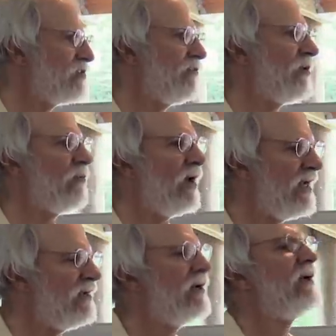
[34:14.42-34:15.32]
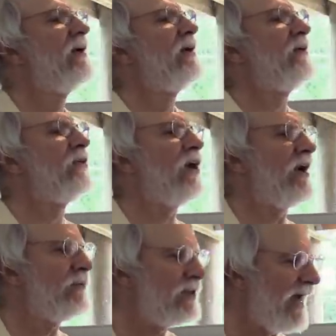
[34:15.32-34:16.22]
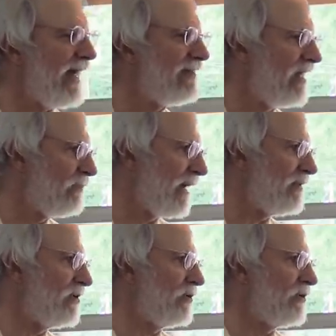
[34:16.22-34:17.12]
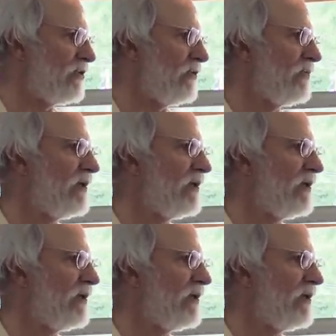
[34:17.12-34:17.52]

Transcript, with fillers: So if you ring your garden with that, that'll probably do it too.